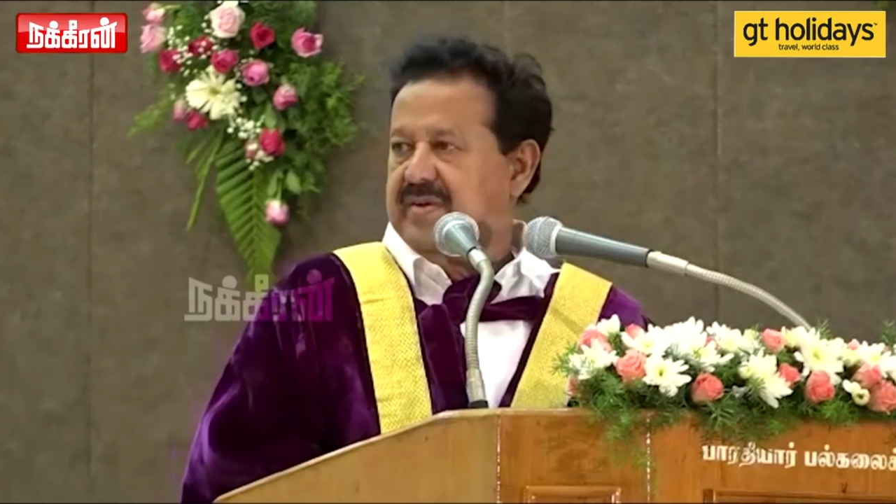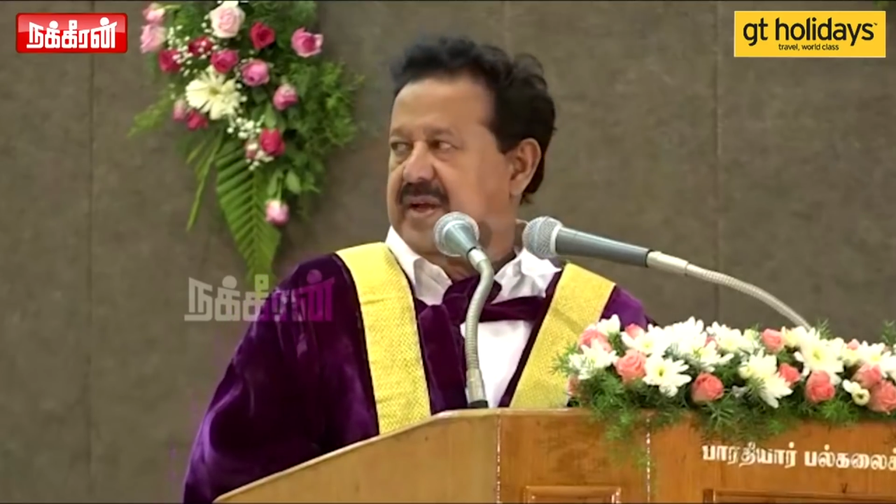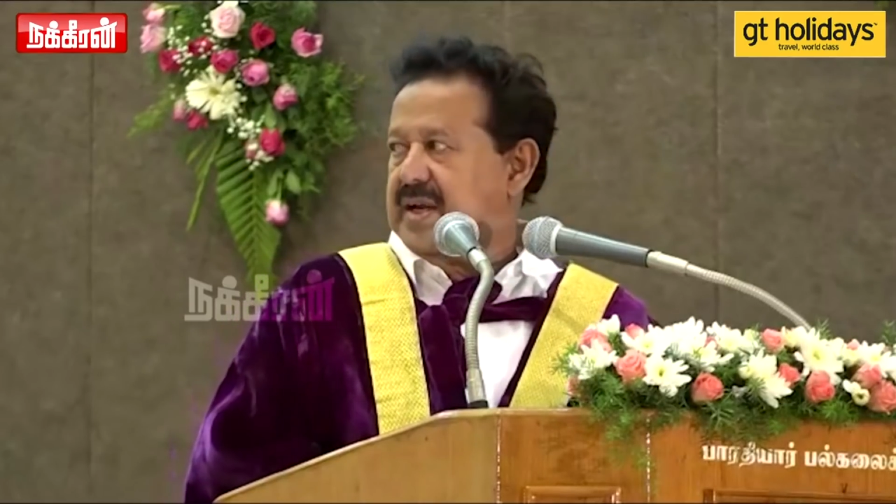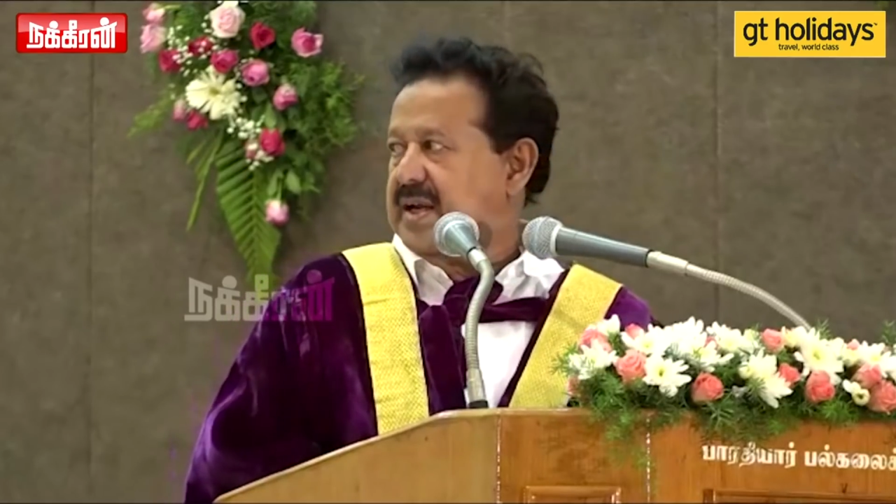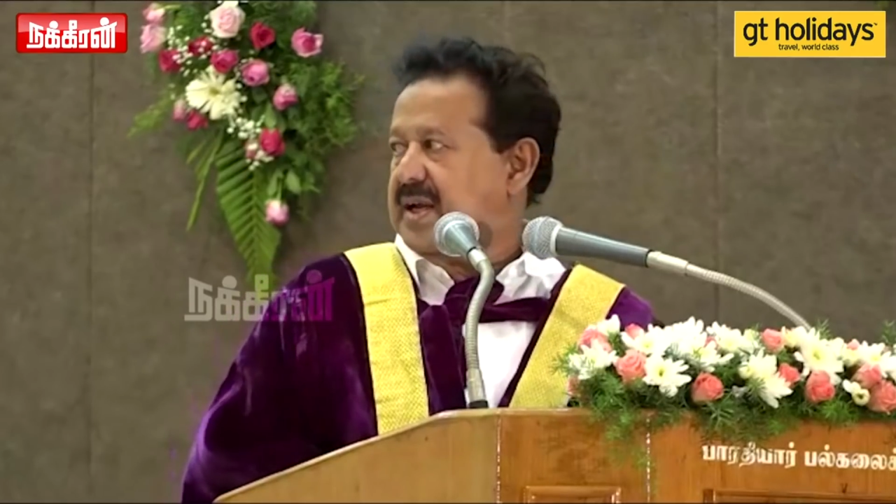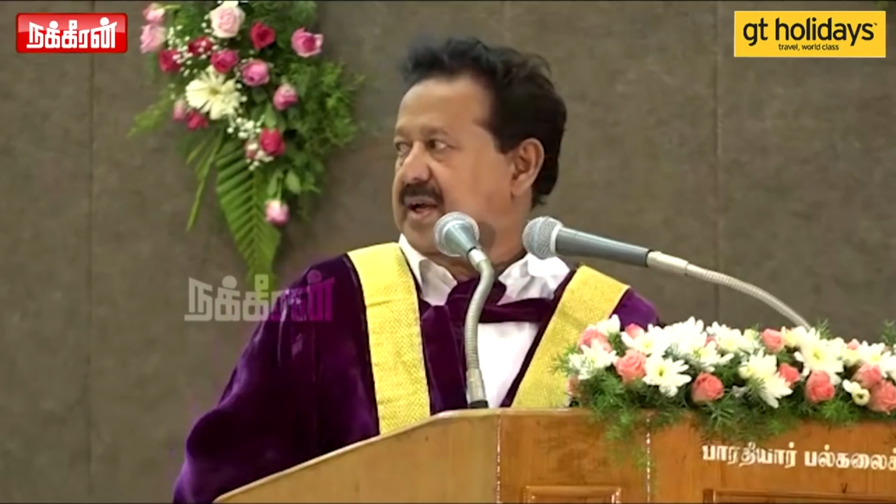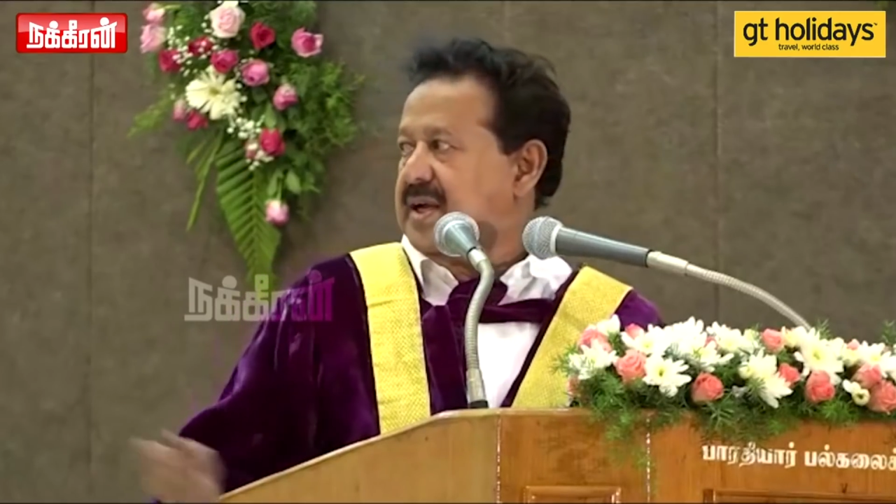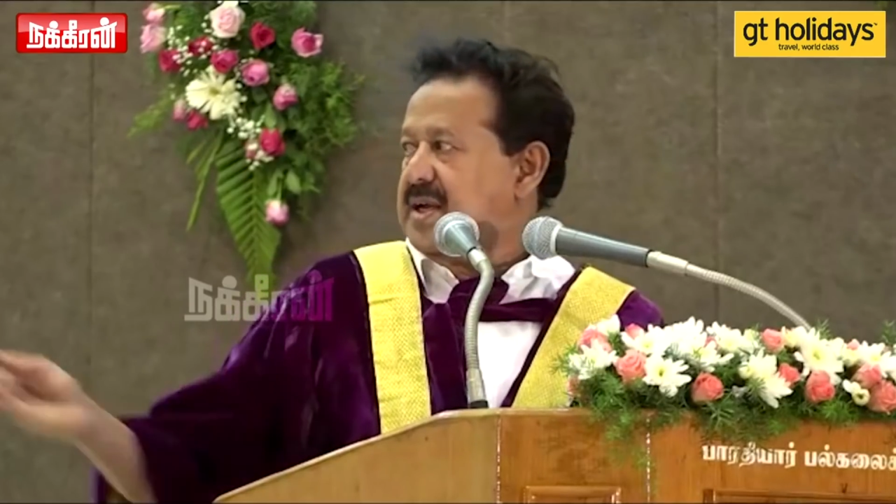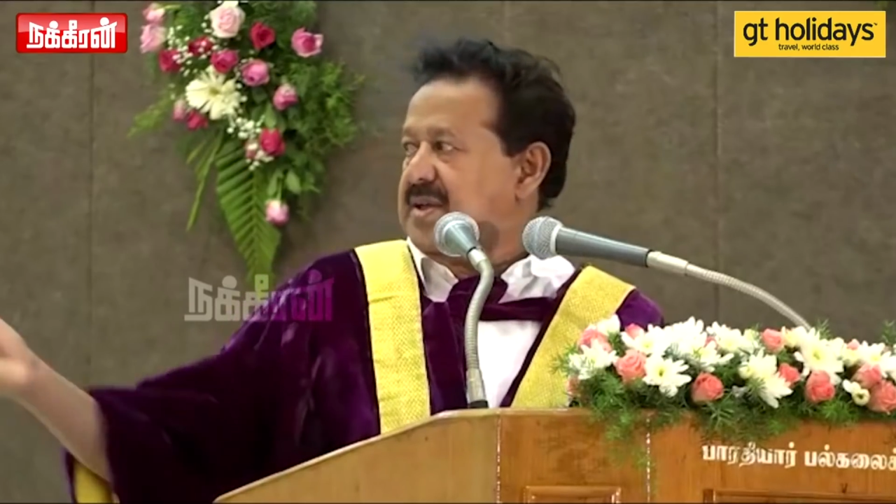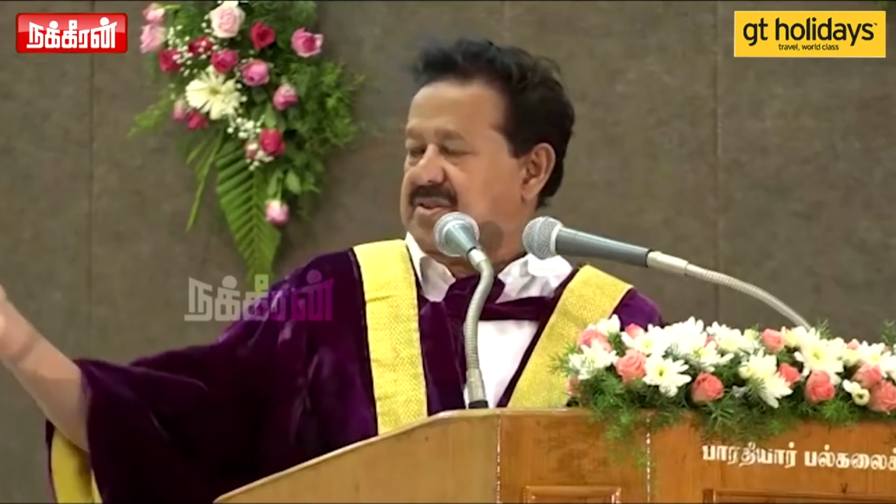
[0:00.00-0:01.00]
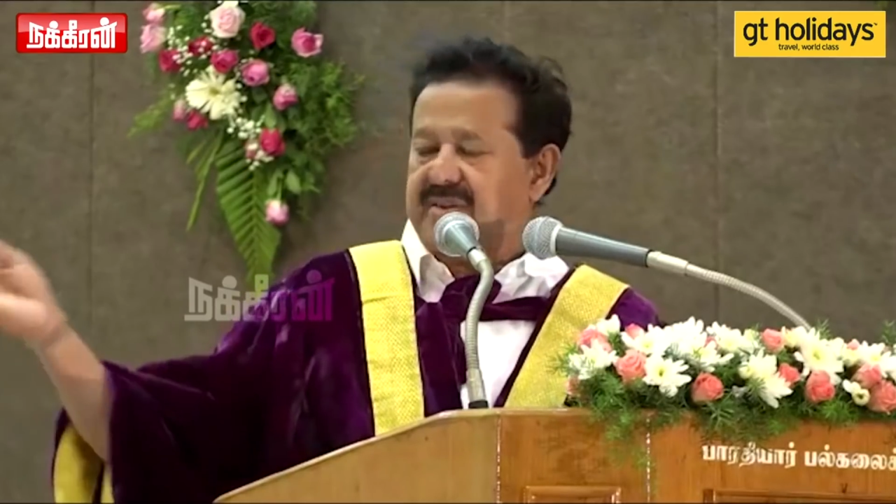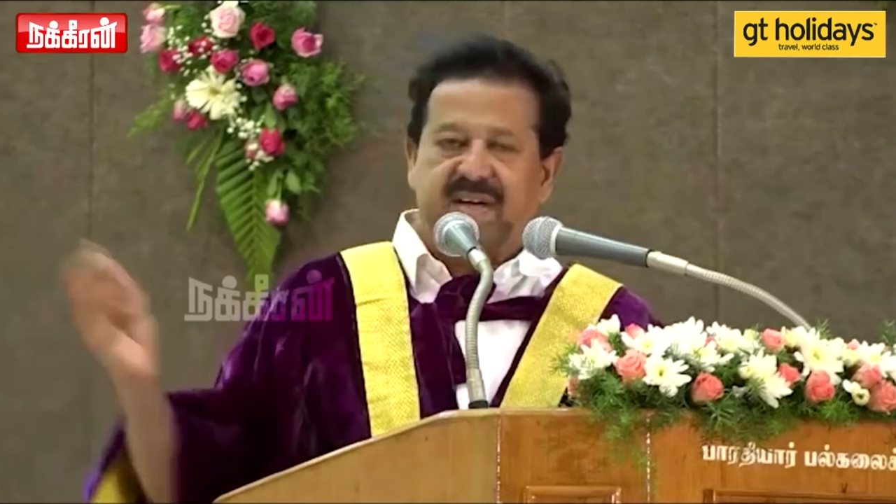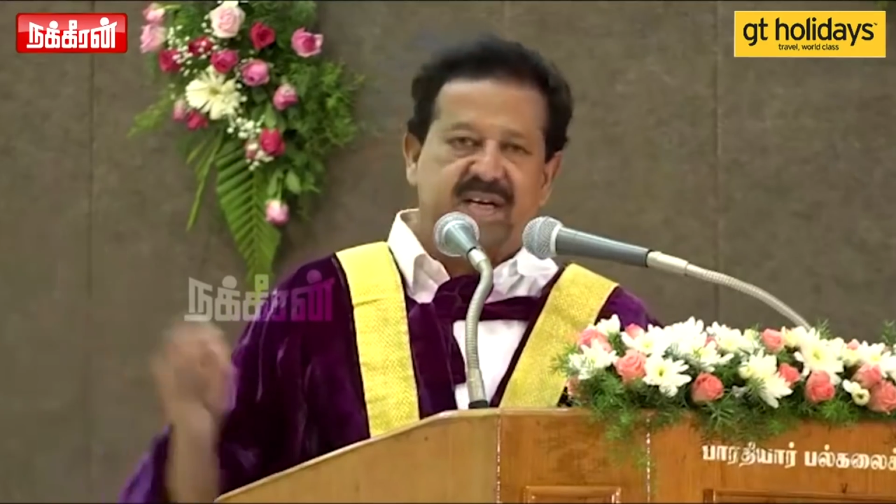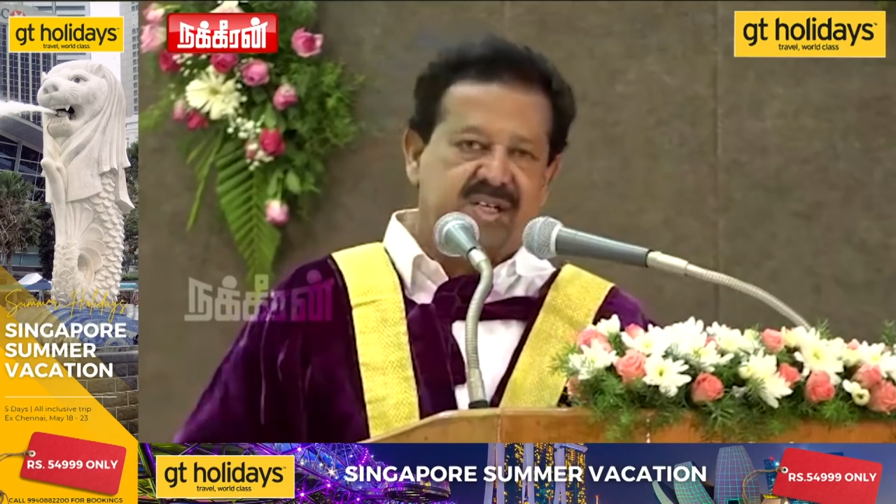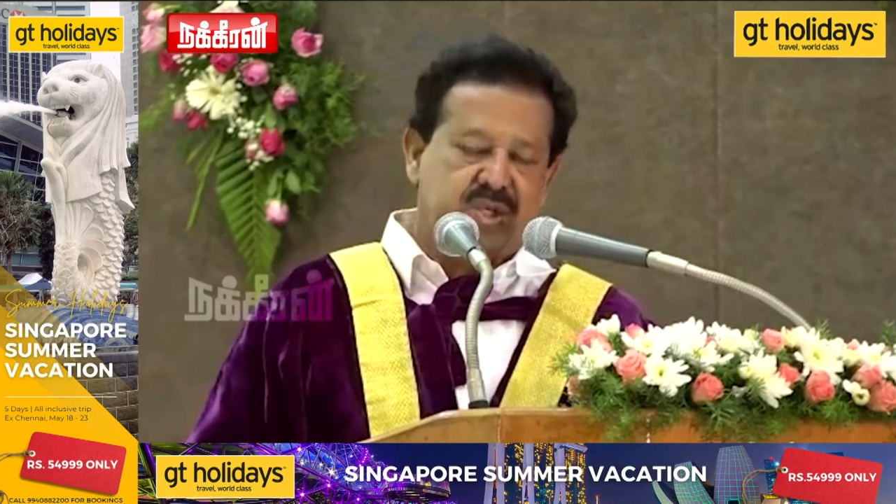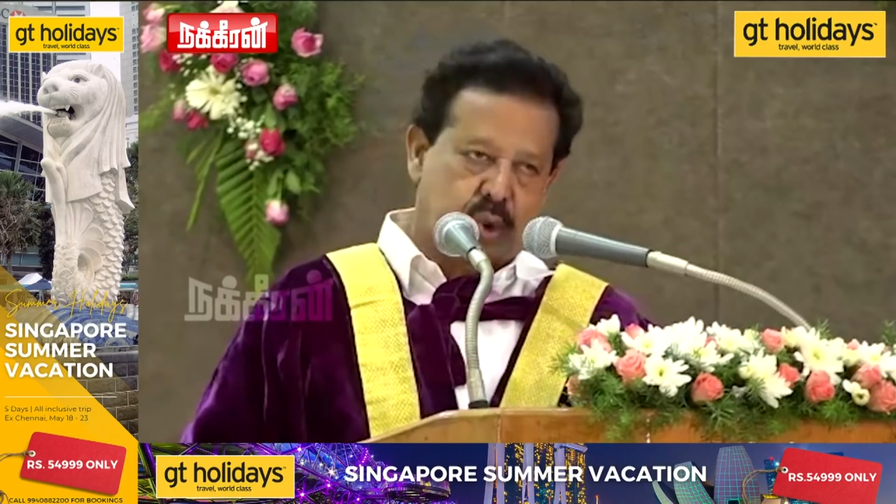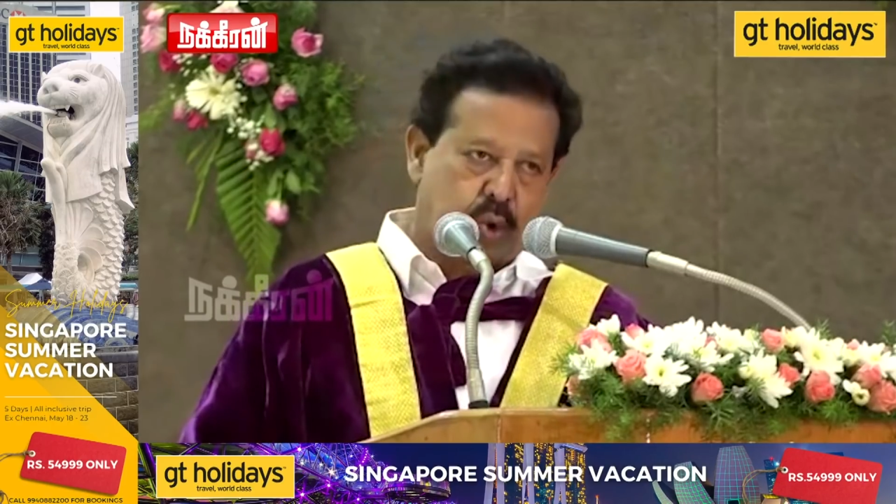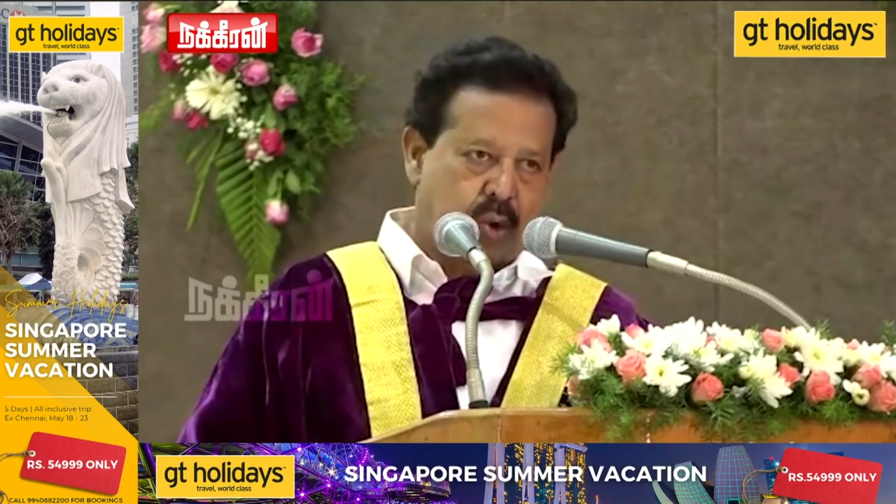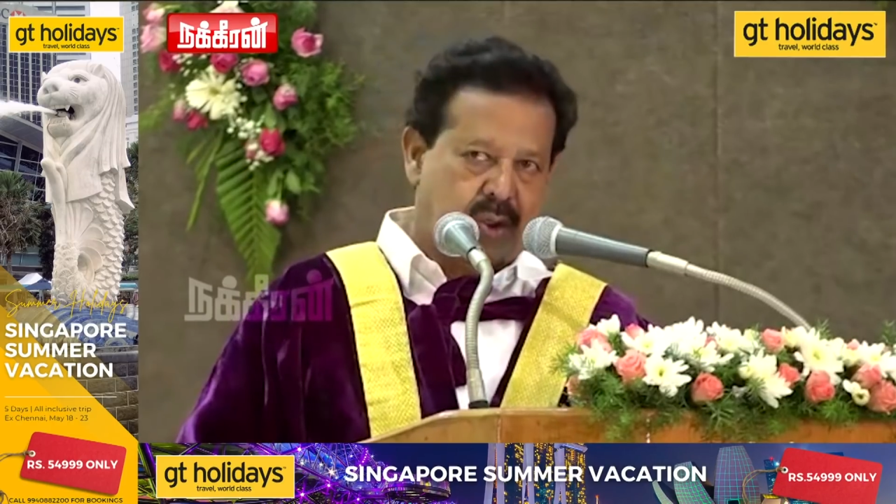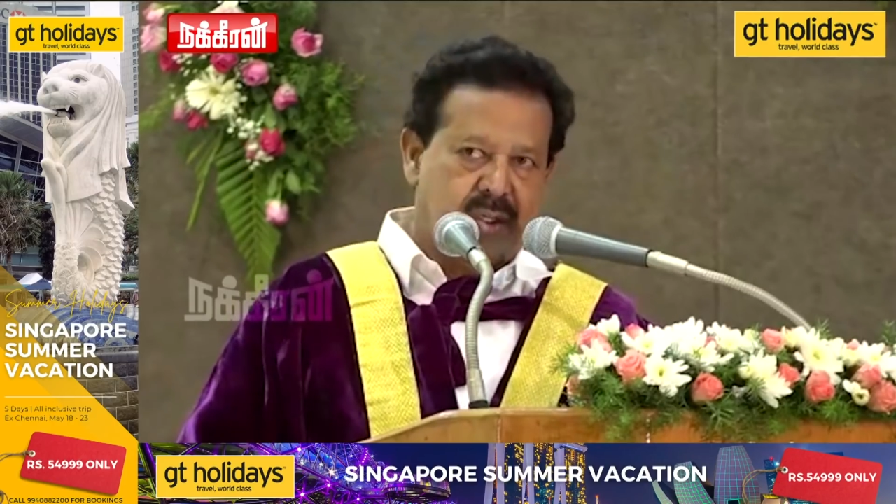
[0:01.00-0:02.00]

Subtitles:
our Sivan has told,